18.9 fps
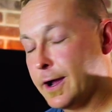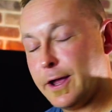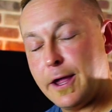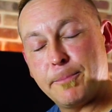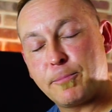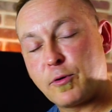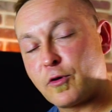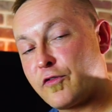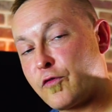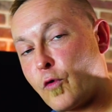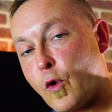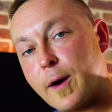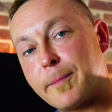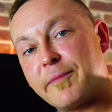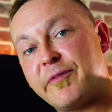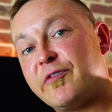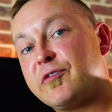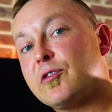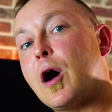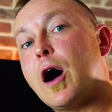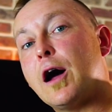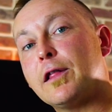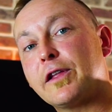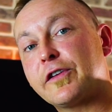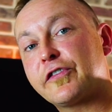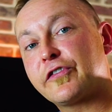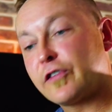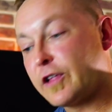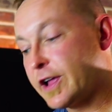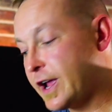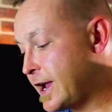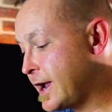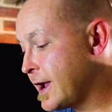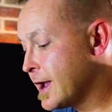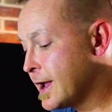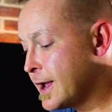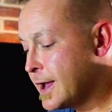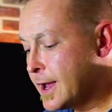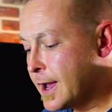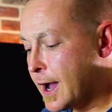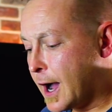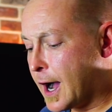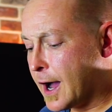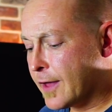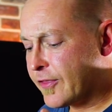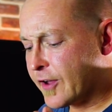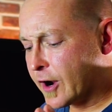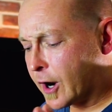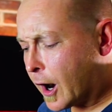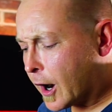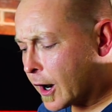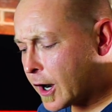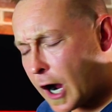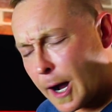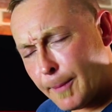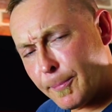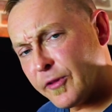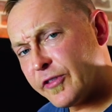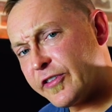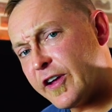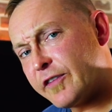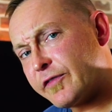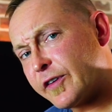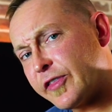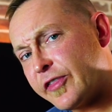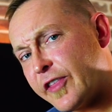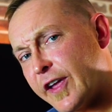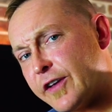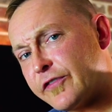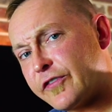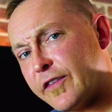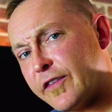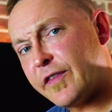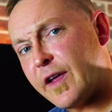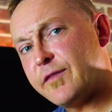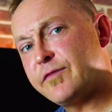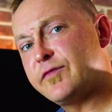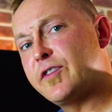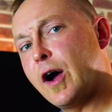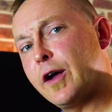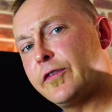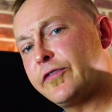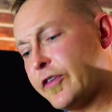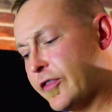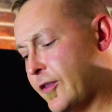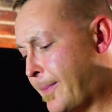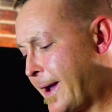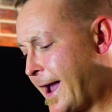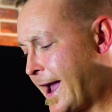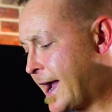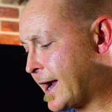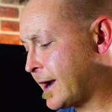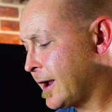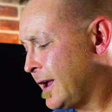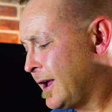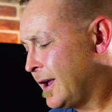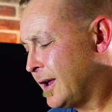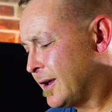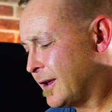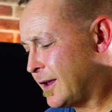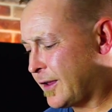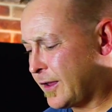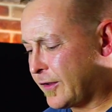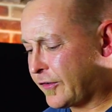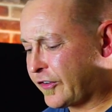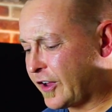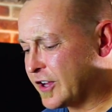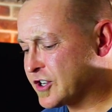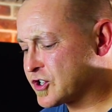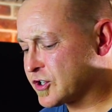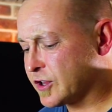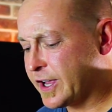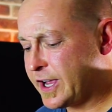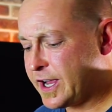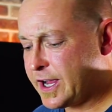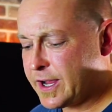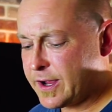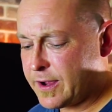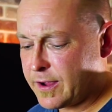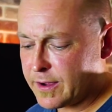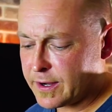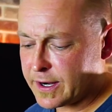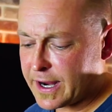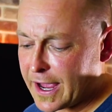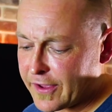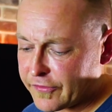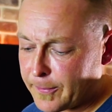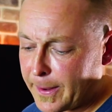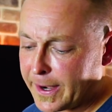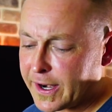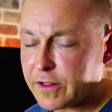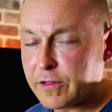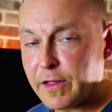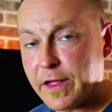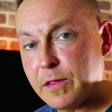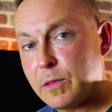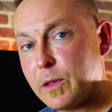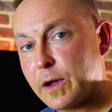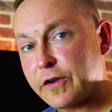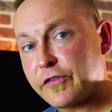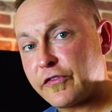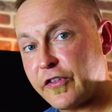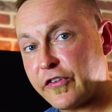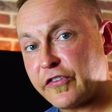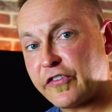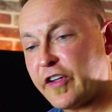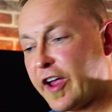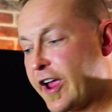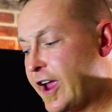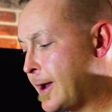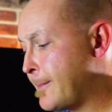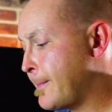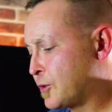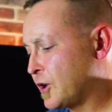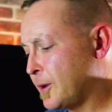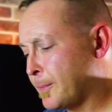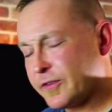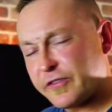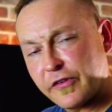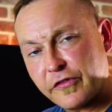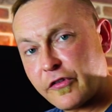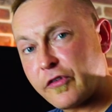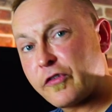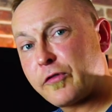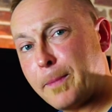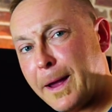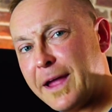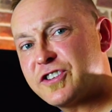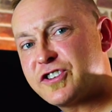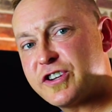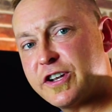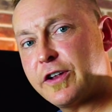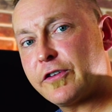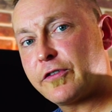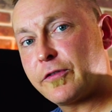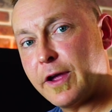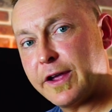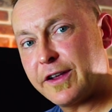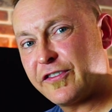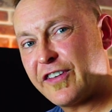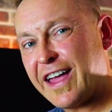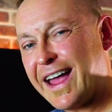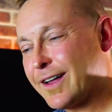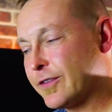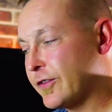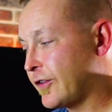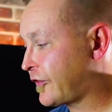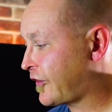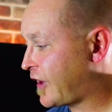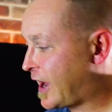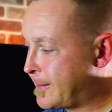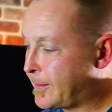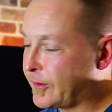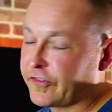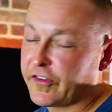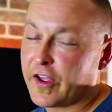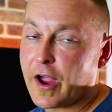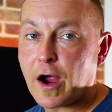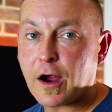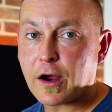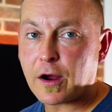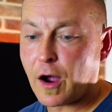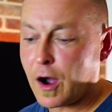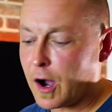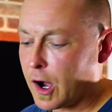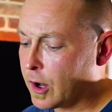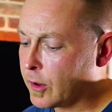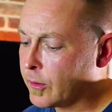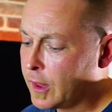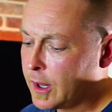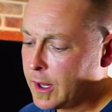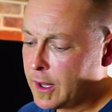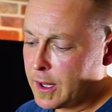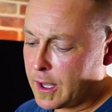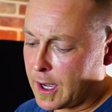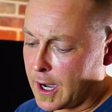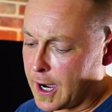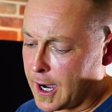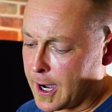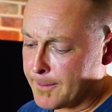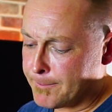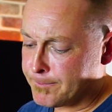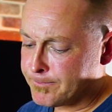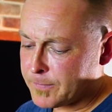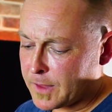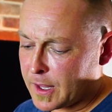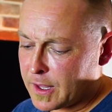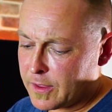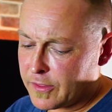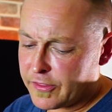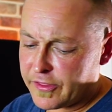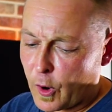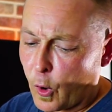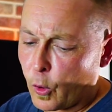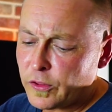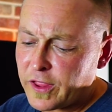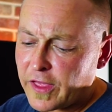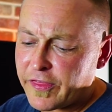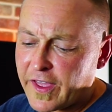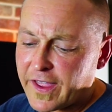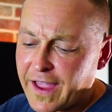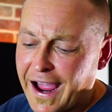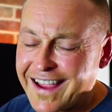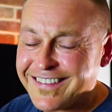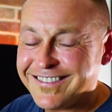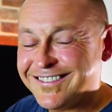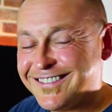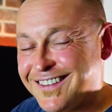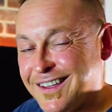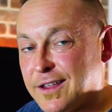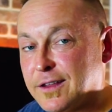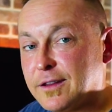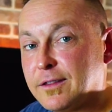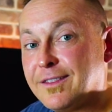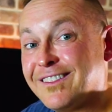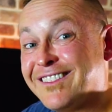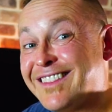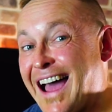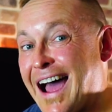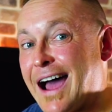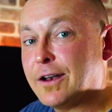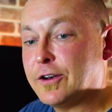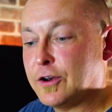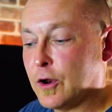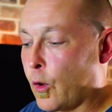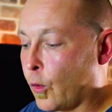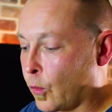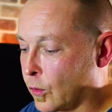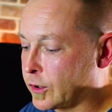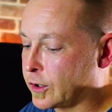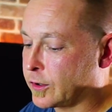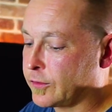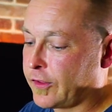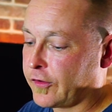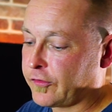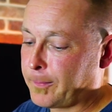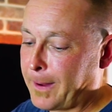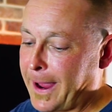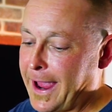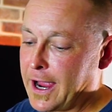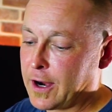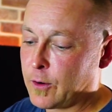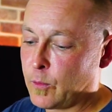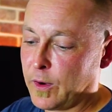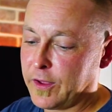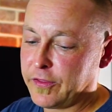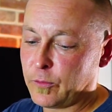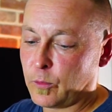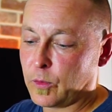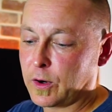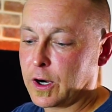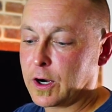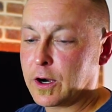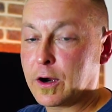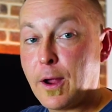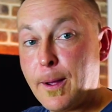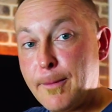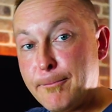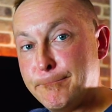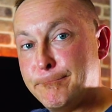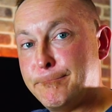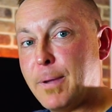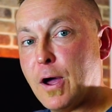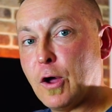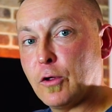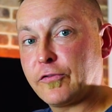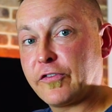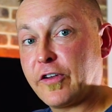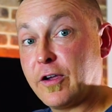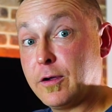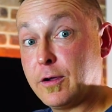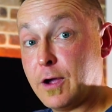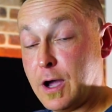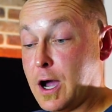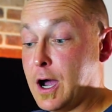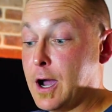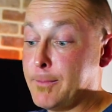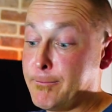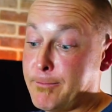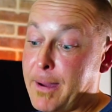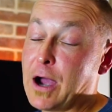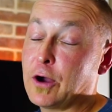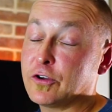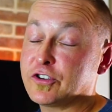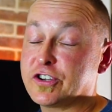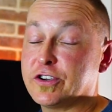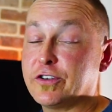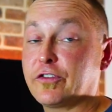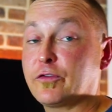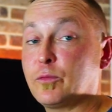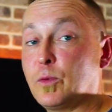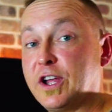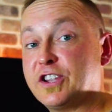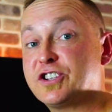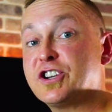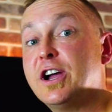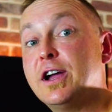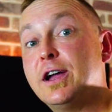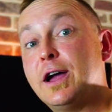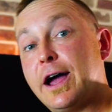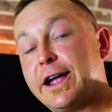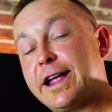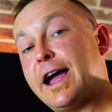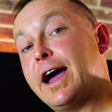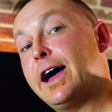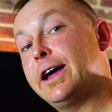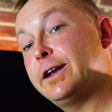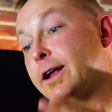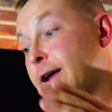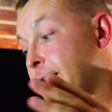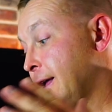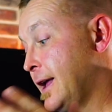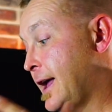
It performed flawlessly. There are a couple different things they've done to the pack. Essentially, cosmetically, it looks the same. Pretty much the suspension is exactly the same as the Arc Haul. The only thing I did not order this pack with were belt pouches, which again,